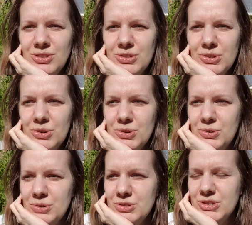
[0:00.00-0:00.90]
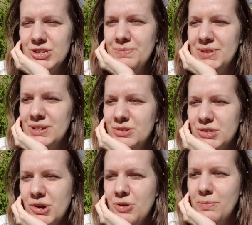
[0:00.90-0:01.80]
to something
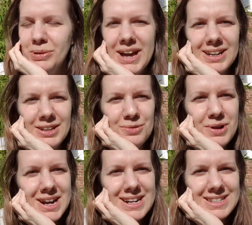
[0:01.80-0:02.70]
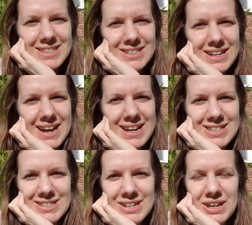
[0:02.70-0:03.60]
so black and white
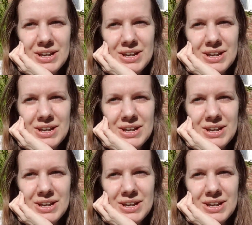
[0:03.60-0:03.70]
as